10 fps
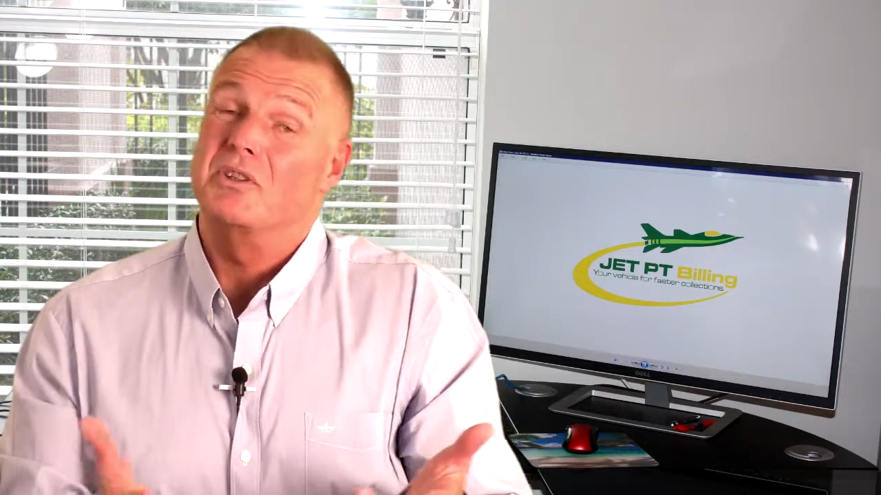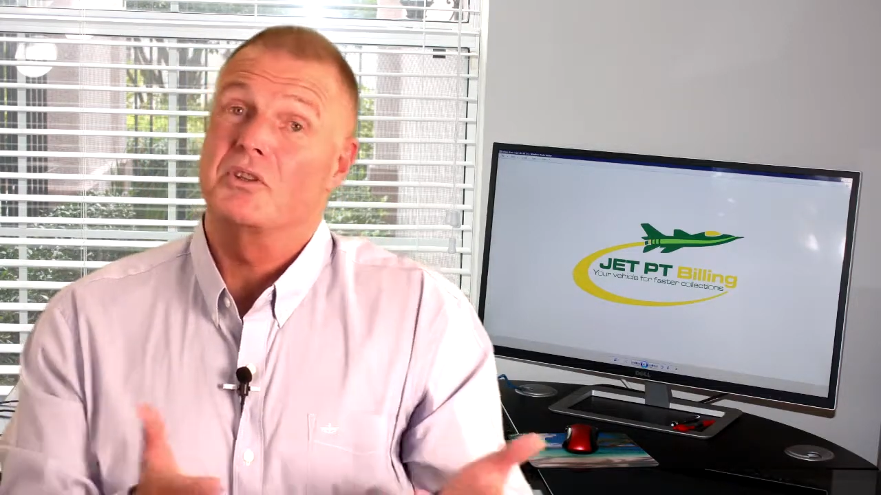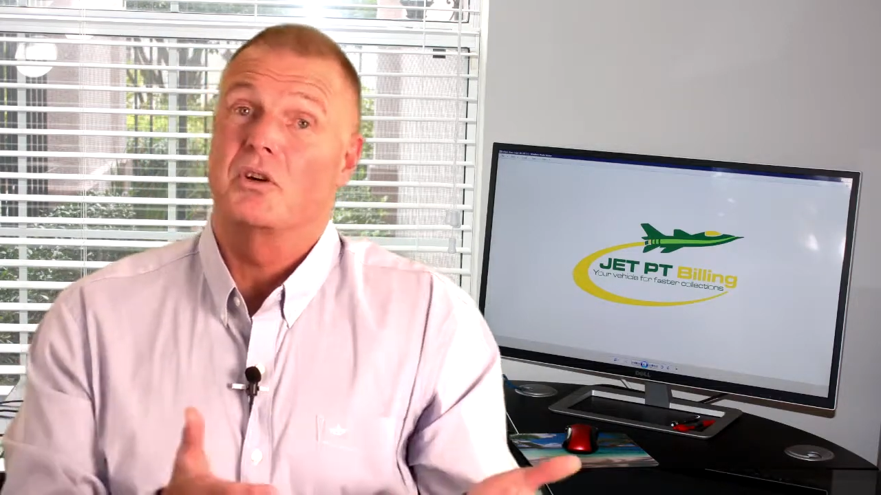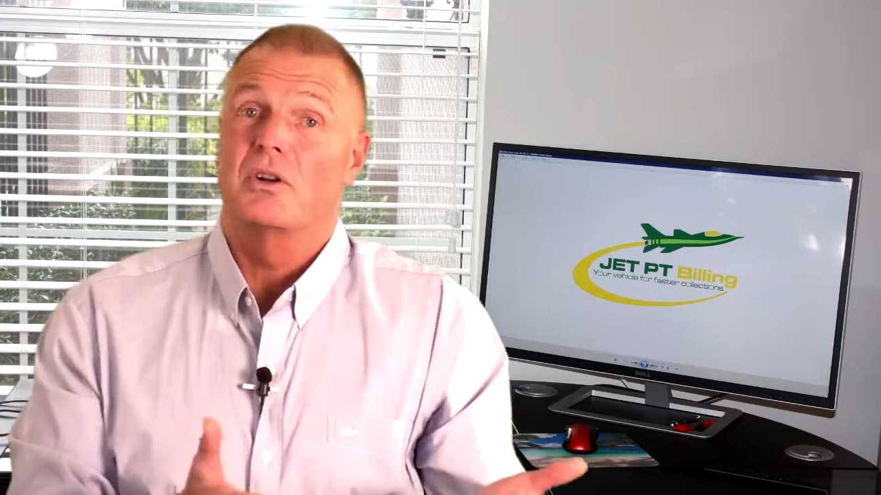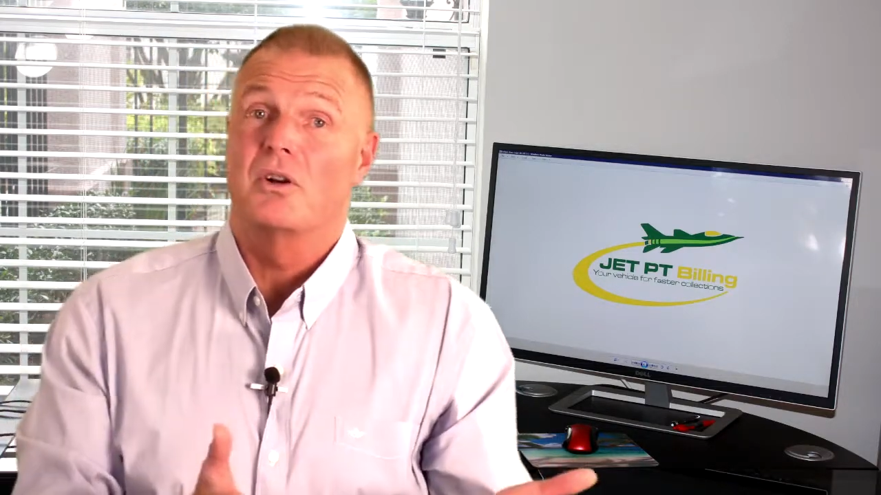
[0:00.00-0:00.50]
to
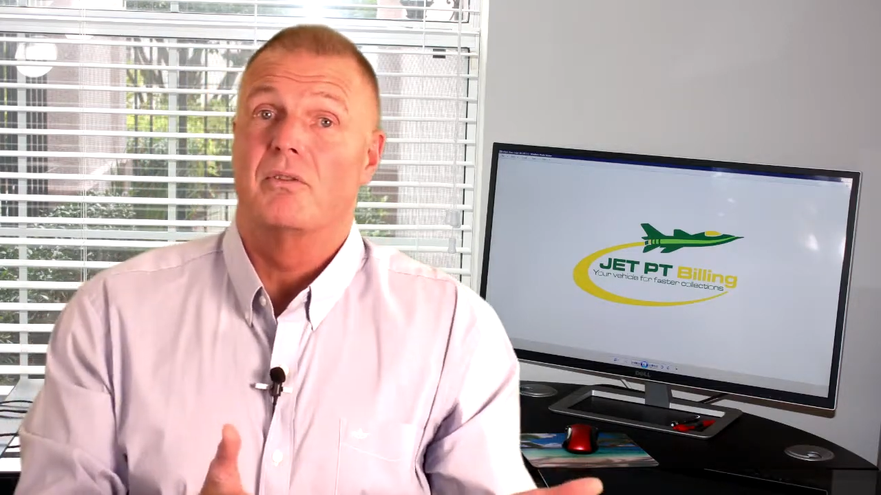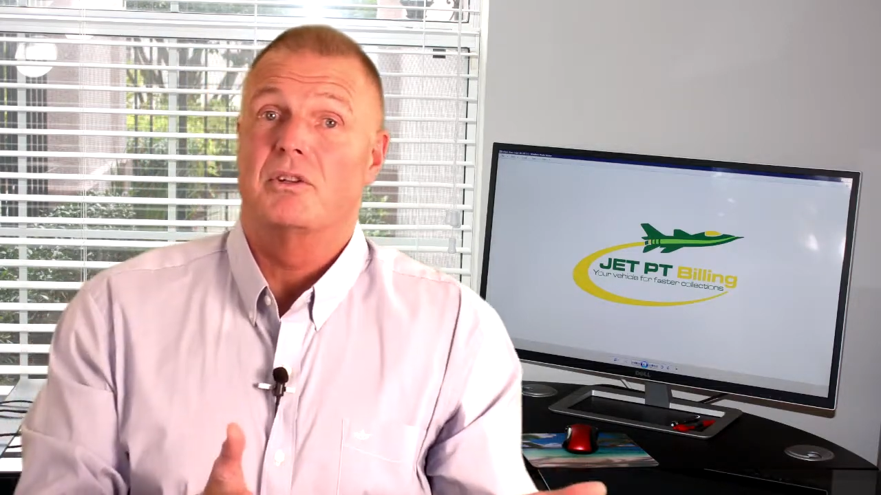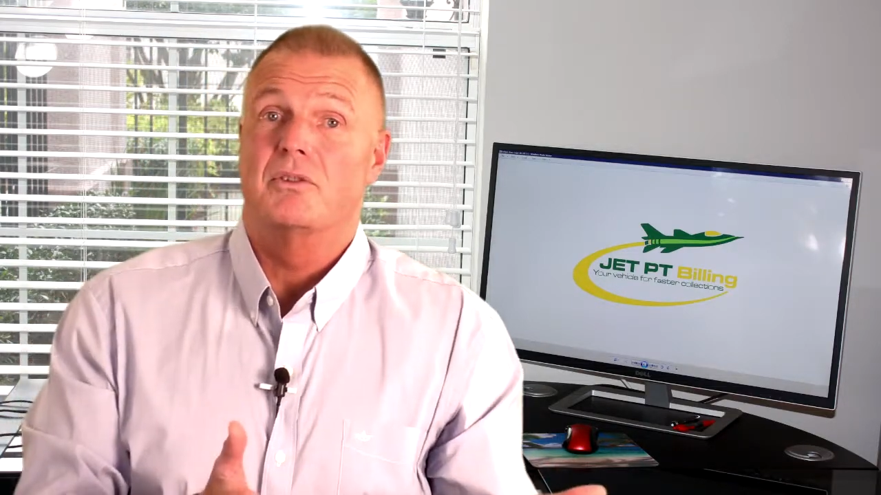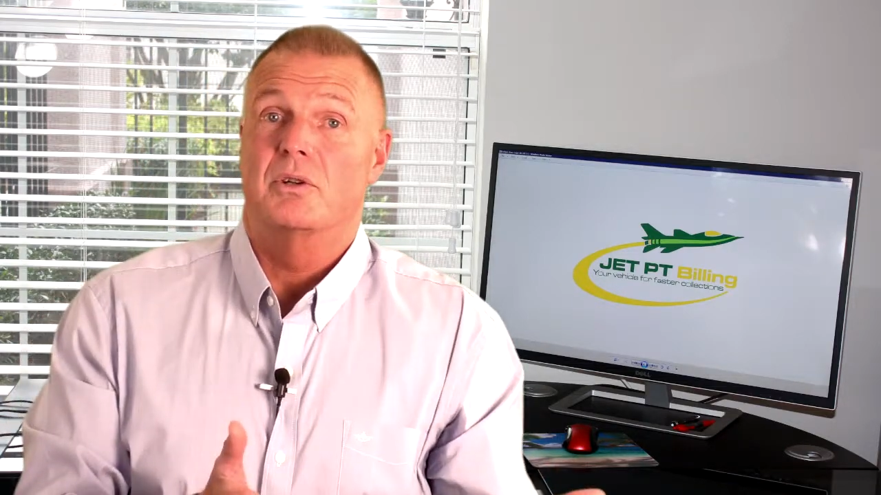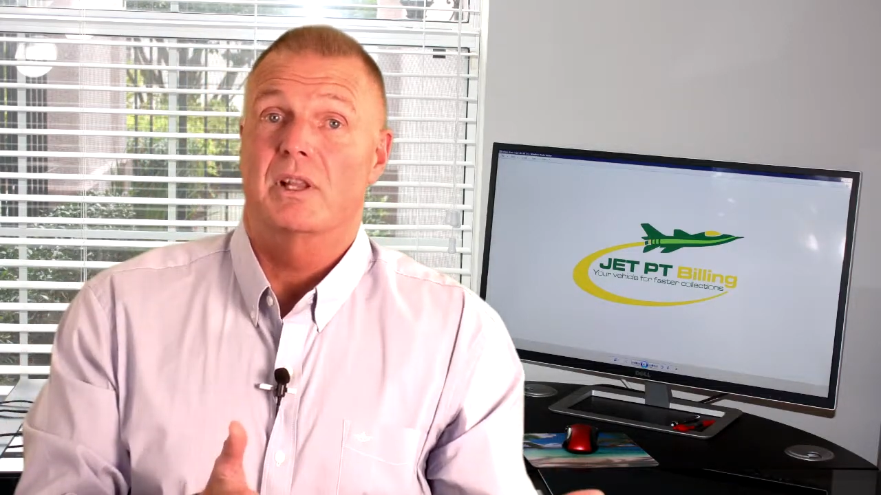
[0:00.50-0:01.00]
turn it over
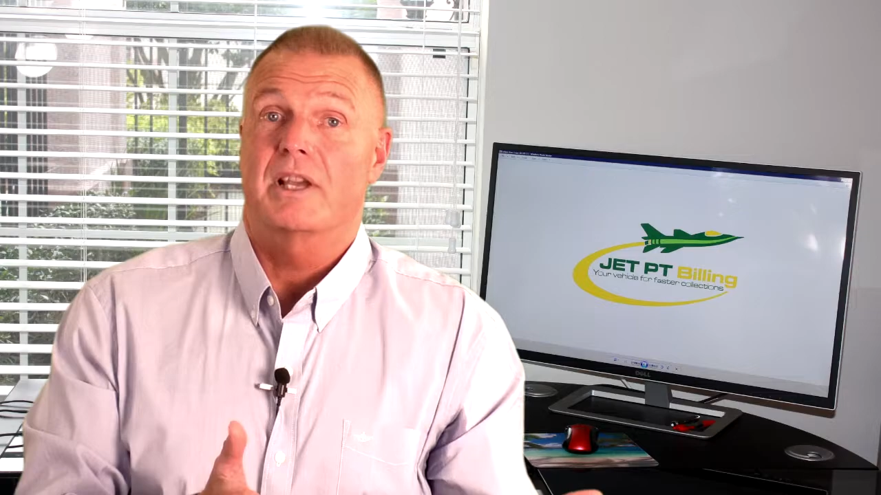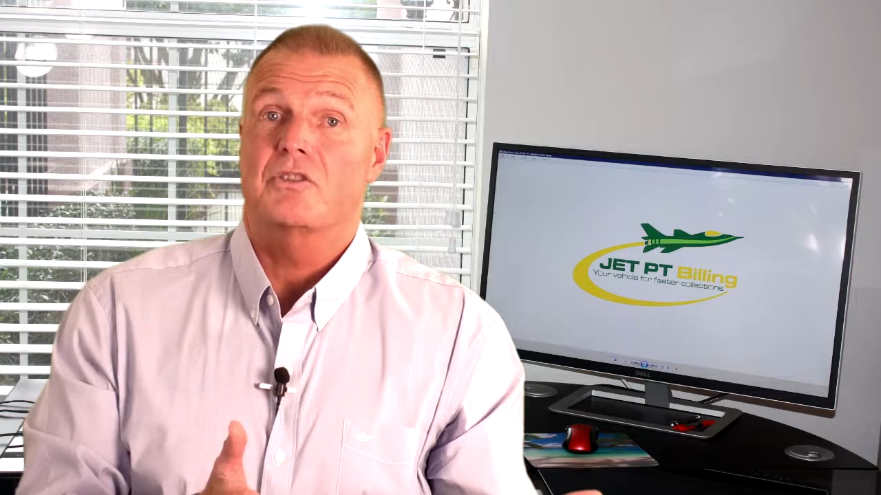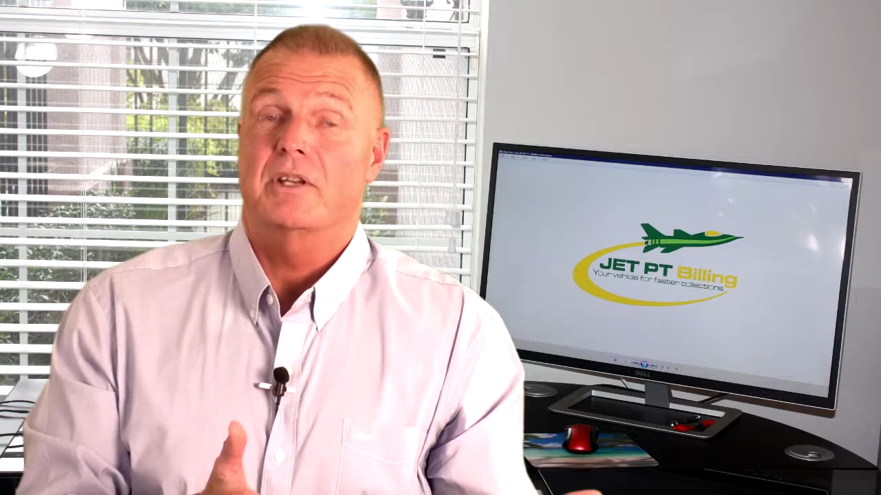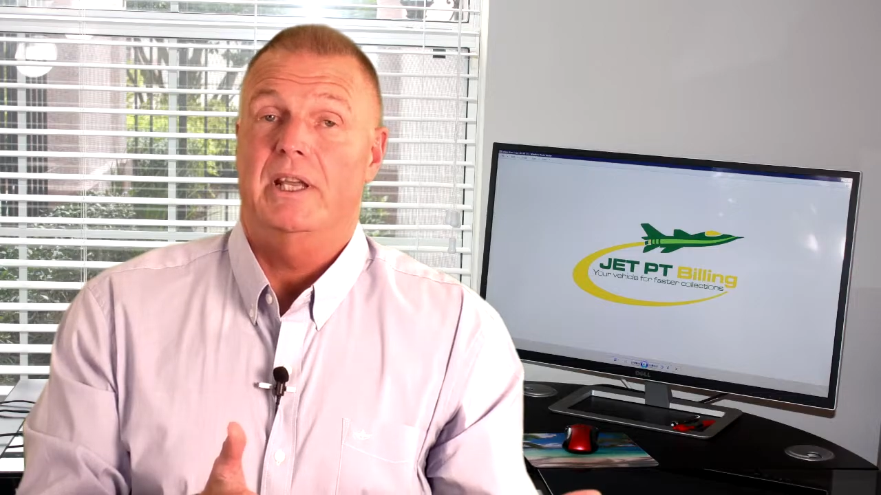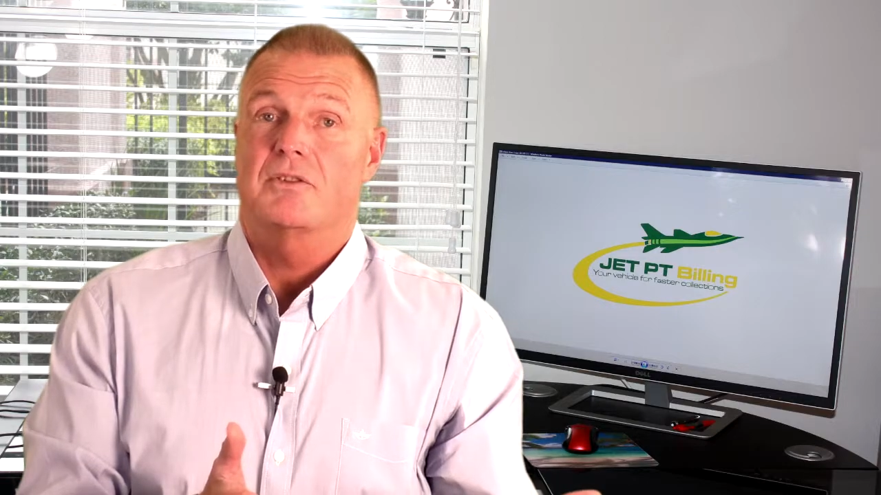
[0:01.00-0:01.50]
to a
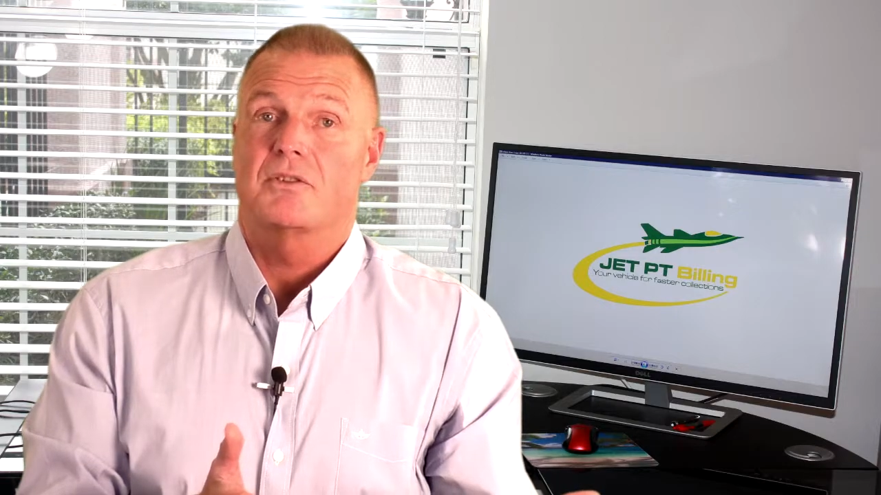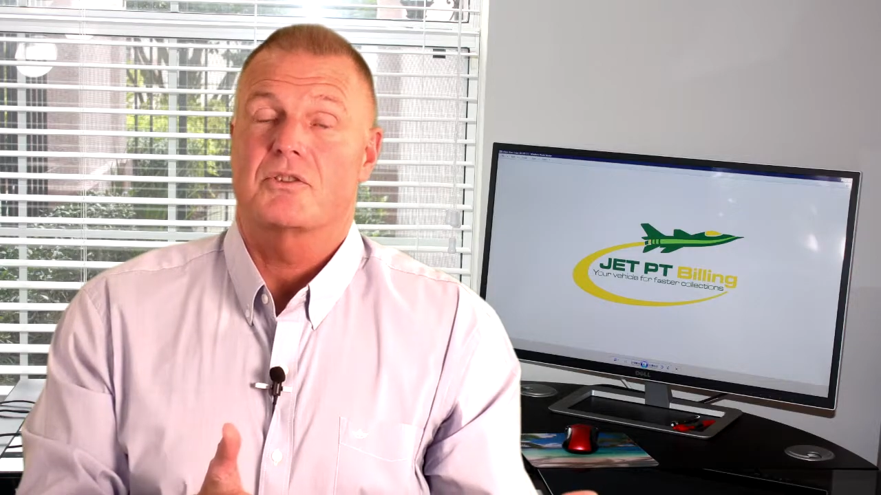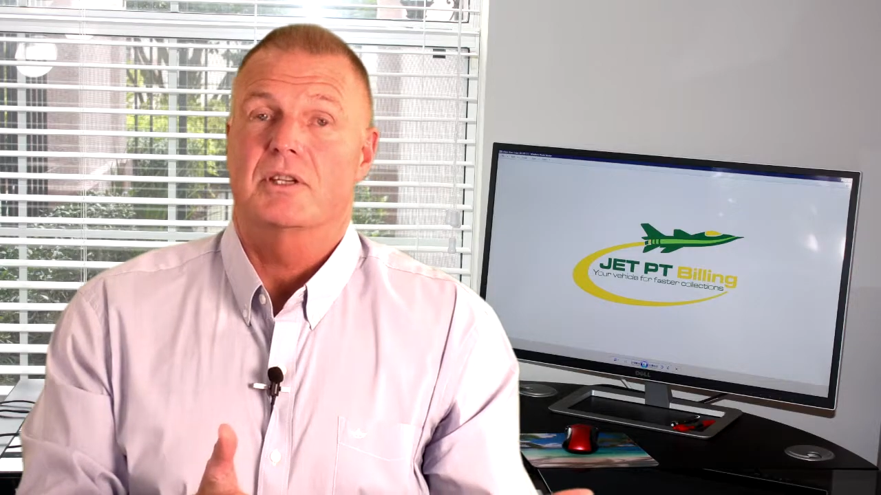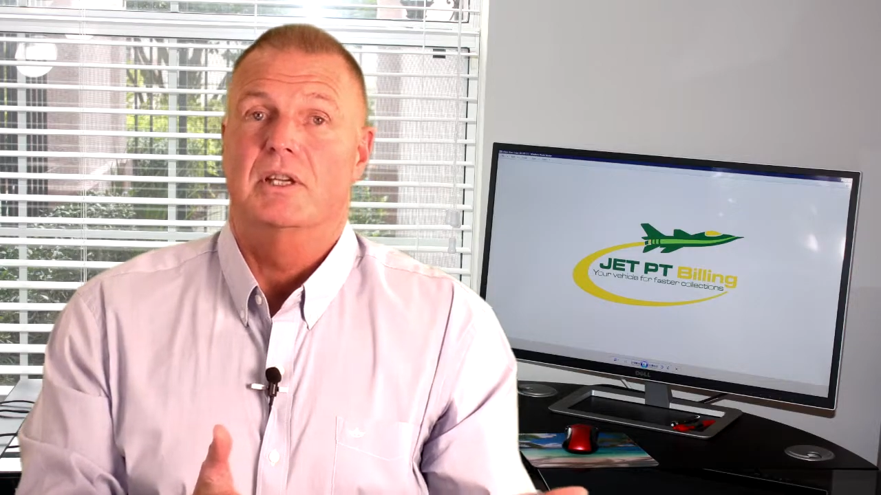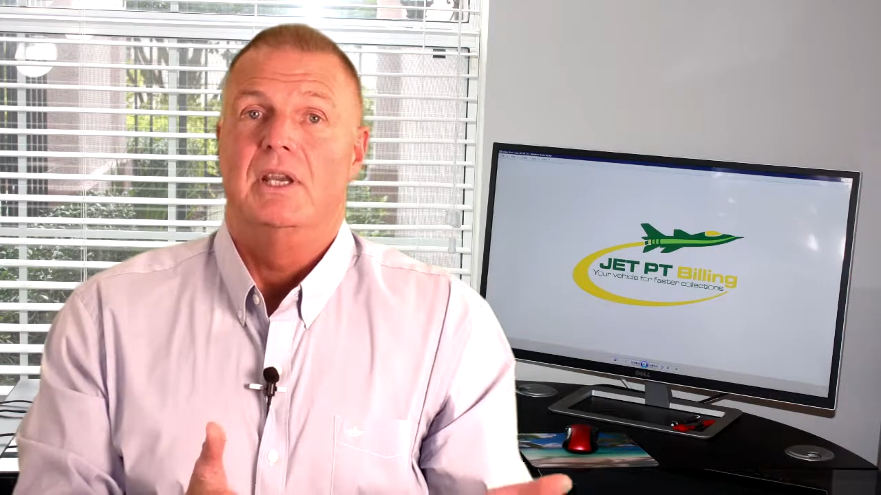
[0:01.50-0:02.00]
collection
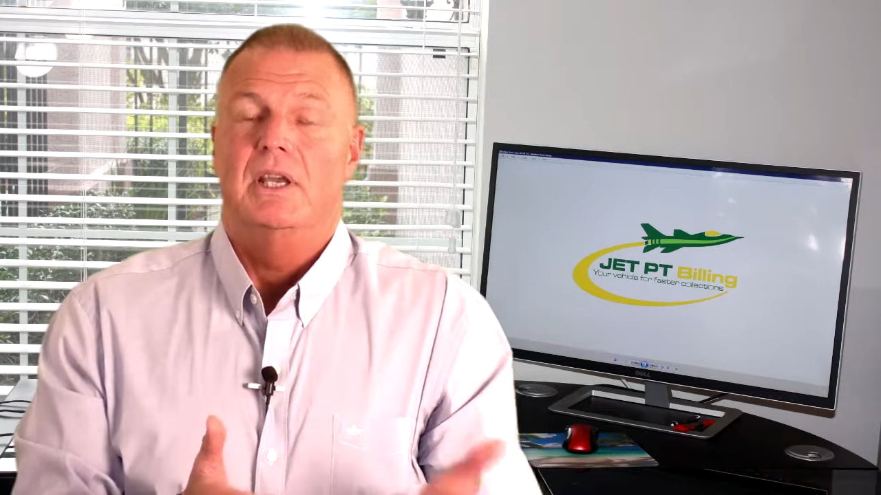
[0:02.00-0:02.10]
agency.